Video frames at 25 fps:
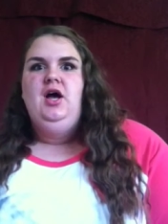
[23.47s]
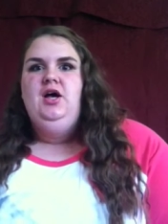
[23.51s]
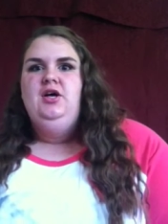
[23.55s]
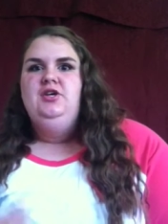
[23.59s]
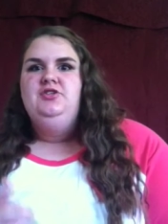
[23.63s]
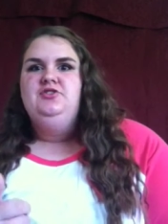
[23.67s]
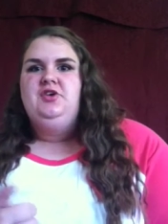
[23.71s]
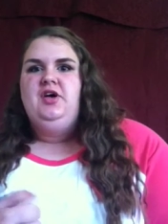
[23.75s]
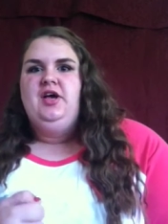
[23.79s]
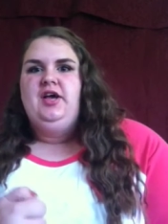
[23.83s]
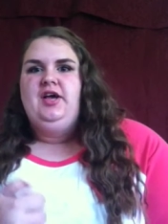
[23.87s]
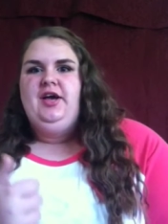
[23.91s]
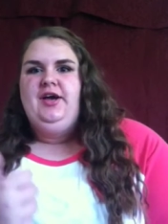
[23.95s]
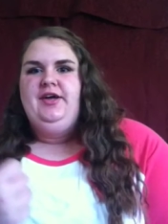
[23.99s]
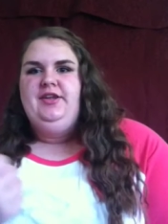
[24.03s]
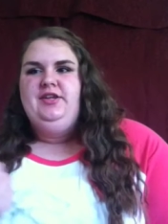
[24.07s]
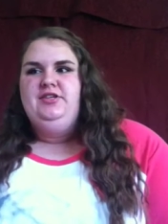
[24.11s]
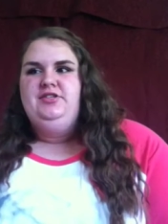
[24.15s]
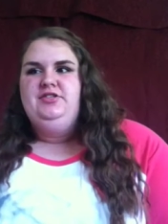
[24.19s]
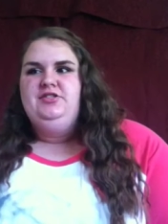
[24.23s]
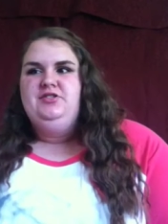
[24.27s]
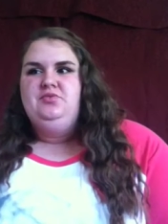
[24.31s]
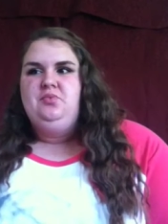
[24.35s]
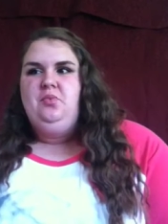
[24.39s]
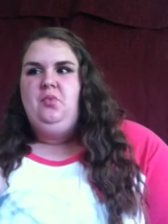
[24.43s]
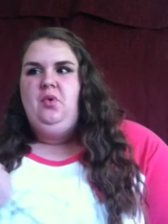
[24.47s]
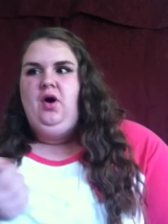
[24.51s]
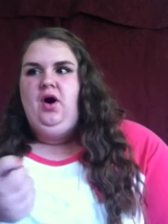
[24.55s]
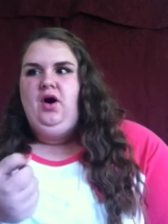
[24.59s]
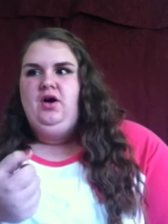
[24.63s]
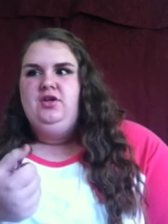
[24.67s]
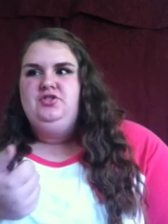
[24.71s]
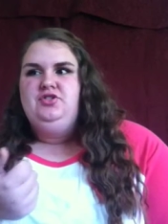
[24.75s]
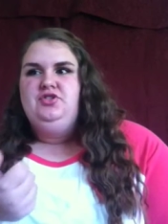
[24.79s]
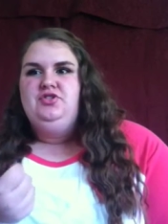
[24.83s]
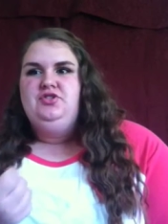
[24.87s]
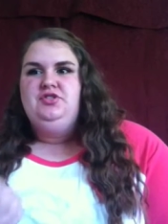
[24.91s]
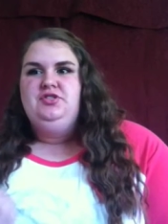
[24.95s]
So I kind of just
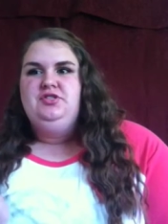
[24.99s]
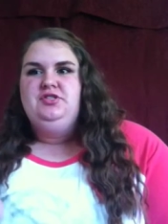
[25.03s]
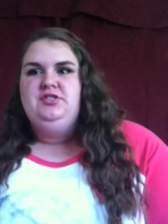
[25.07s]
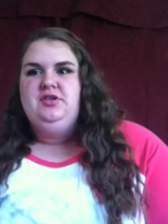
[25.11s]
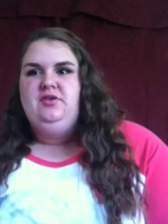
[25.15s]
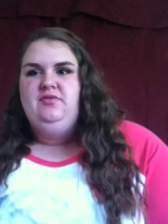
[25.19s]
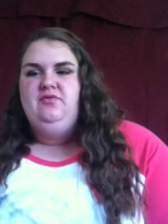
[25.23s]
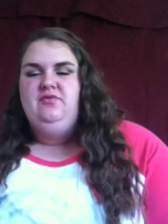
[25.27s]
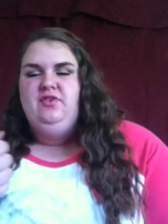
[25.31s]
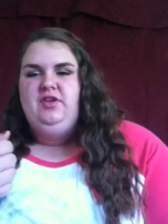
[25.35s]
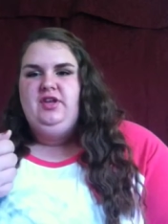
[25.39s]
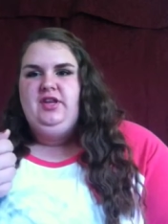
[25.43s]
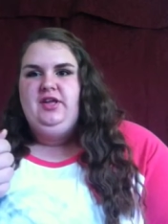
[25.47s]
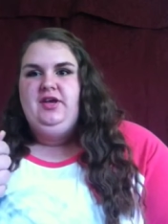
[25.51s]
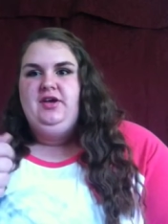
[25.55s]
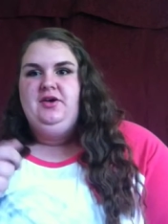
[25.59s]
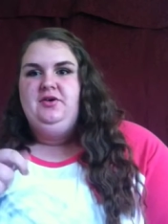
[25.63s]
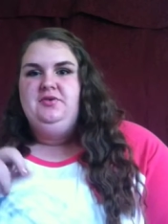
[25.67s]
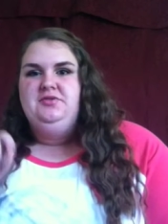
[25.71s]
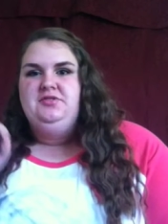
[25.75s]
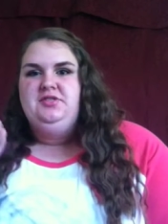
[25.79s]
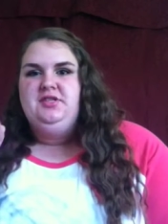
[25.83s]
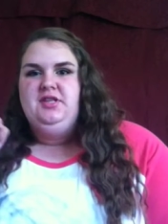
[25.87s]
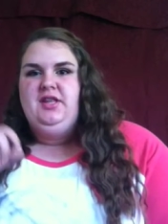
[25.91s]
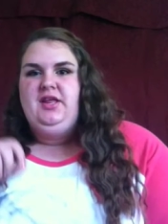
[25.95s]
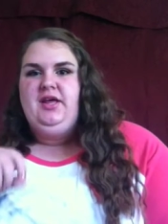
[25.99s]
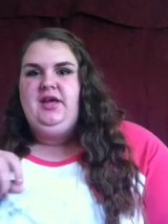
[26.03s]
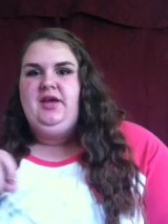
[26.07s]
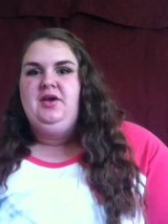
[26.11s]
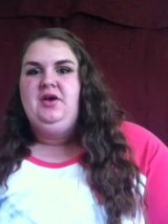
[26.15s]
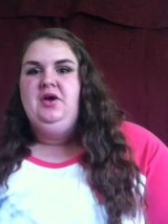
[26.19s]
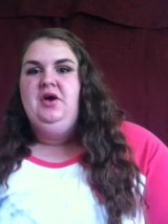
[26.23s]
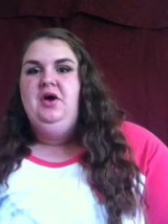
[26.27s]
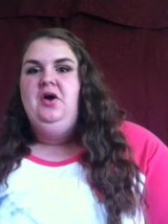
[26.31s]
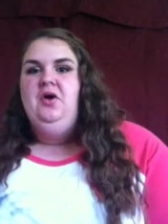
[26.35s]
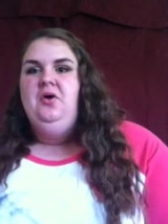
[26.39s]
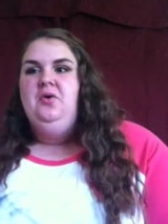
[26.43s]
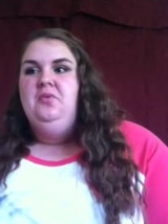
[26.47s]
watched some videos and like
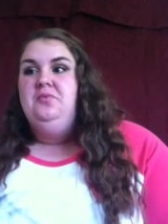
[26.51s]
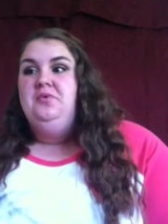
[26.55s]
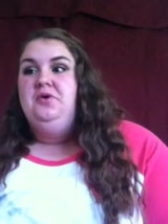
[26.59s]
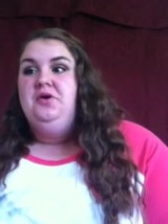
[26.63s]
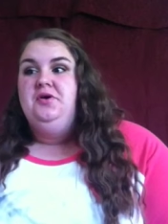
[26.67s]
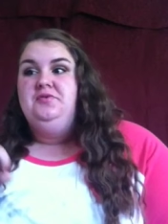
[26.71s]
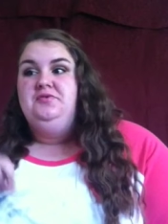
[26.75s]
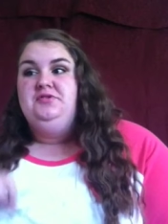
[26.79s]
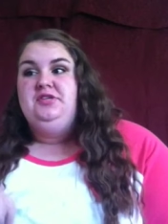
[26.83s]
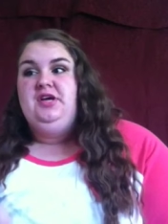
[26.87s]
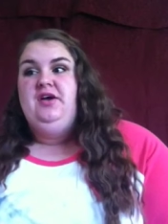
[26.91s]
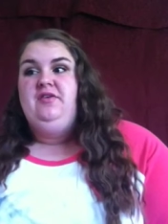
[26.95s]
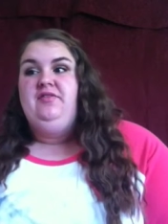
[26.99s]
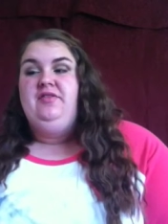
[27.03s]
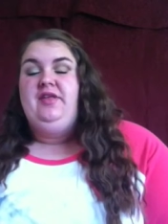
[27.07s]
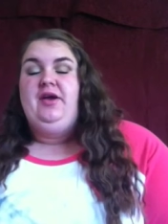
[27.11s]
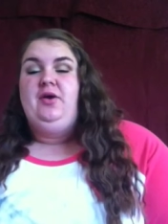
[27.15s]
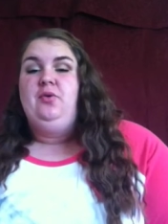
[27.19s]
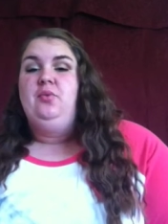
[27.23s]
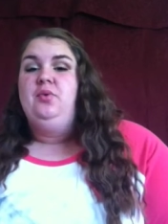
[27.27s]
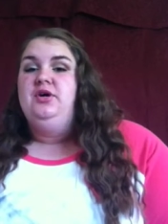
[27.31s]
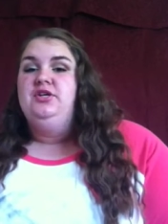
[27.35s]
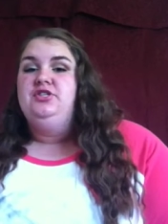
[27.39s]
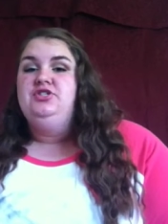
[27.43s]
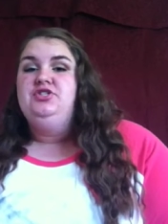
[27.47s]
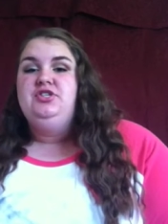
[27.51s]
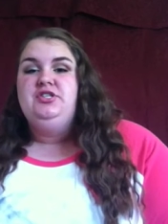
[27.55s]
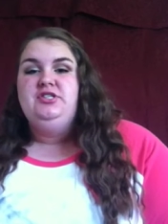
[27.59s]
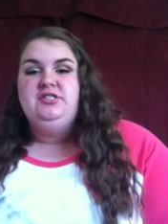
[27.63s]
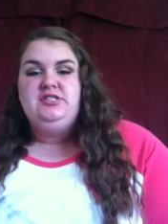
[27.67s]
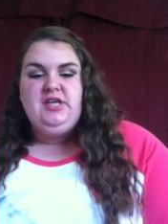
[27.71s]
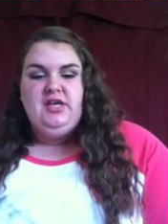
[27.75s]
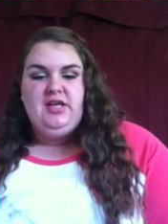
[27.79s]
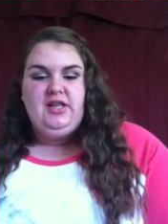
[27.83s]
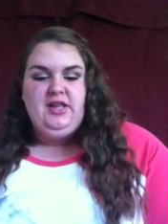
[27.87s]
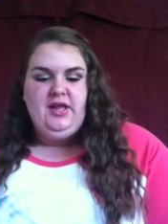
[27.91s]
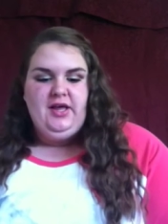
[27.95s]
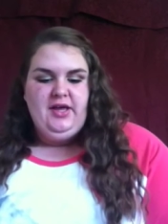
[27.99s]
wrote down like questions
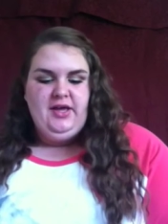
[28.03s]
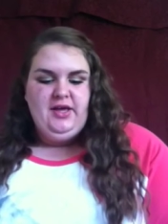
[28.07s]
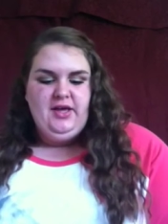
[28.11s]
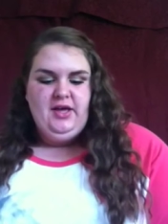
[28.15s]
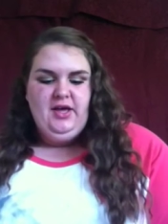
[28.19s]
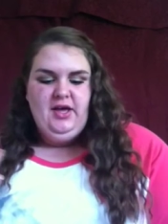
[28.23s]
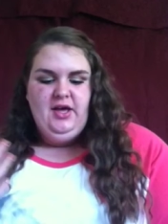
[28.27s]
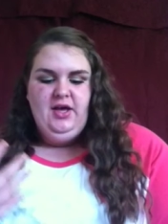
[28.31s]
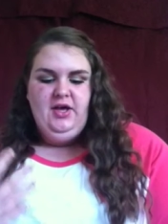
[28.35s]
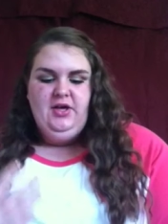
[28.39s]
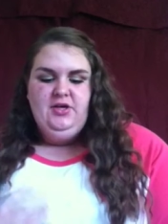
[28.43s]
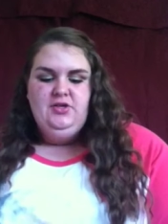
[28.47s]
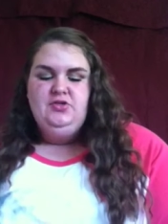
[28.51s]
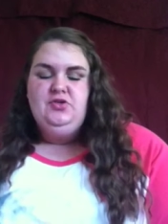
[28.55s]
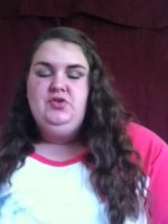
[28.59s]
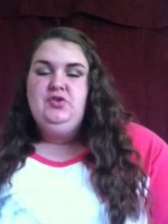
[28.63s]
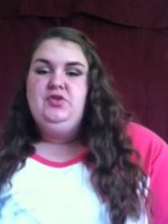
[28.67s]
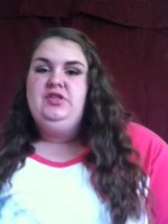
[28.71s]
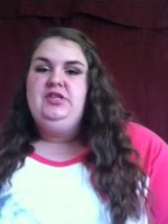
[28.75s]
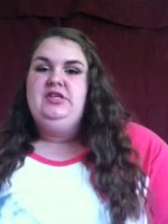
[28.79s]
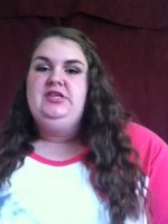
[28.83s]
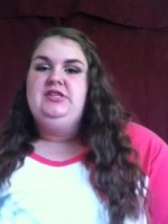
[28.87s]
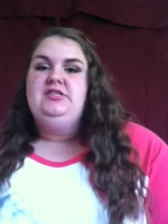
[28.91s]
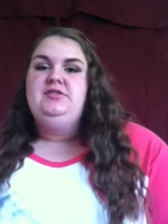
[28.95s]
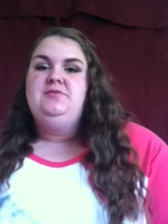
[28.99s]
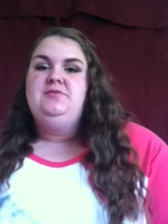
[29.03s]
I like. So these